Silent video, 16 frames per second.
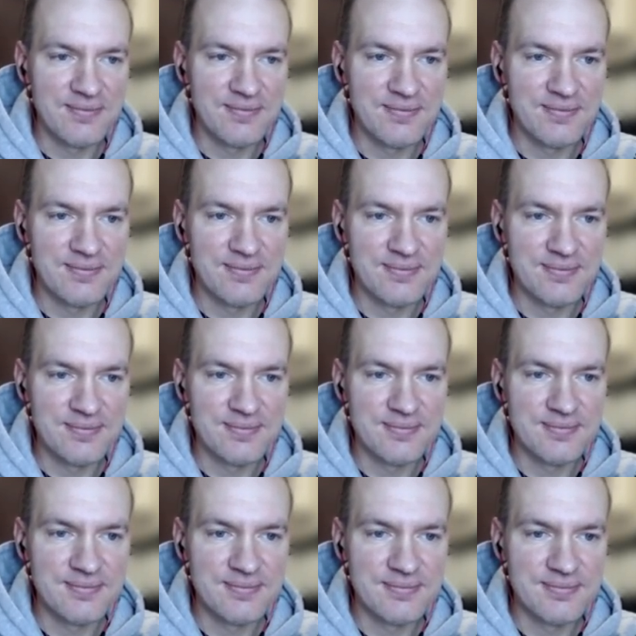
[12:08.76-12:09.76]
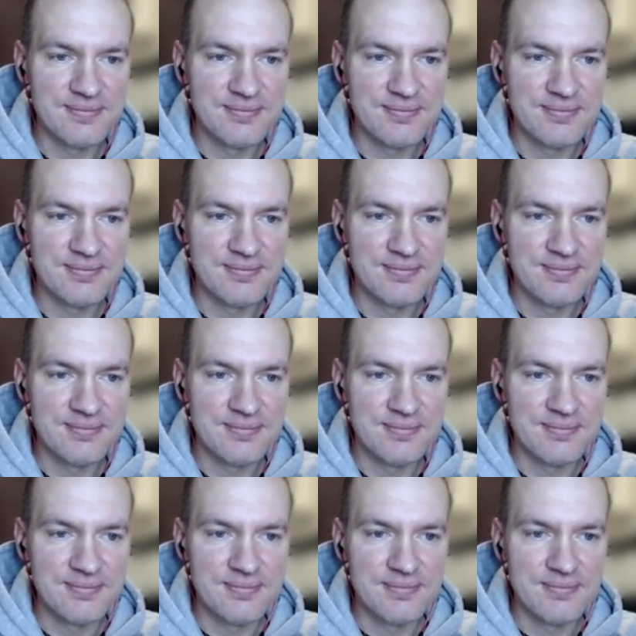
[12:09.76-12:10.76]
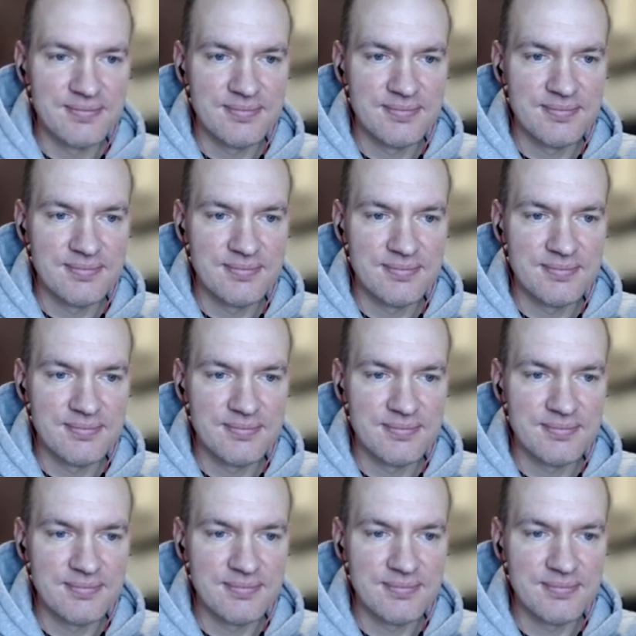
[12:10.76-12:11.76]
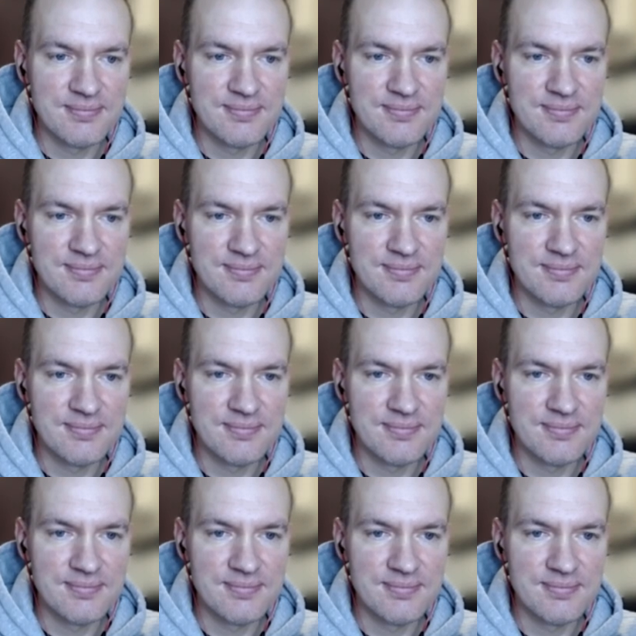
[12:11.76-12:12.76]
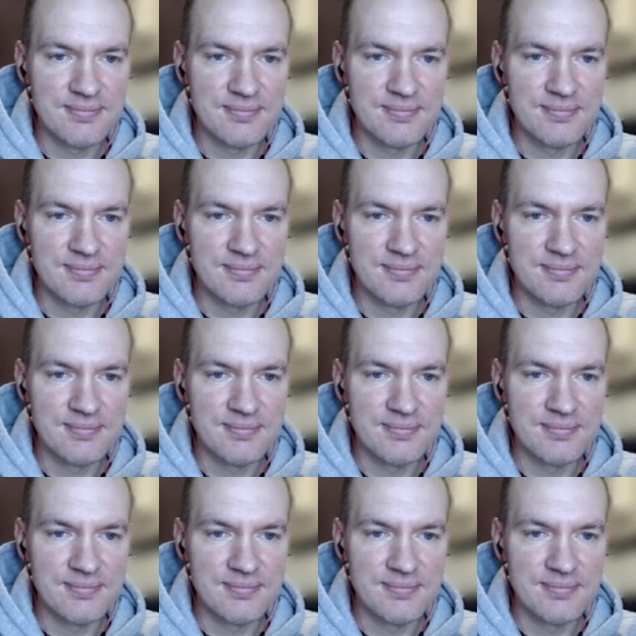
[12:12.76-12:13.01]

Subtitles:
(not speaking)